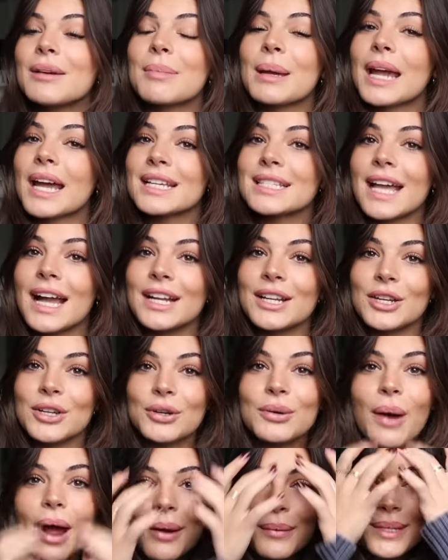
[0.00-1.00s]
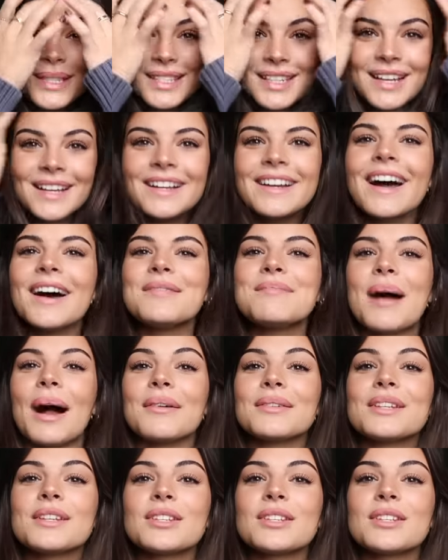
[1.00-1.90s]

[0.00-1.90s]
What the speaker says: because I knew I was about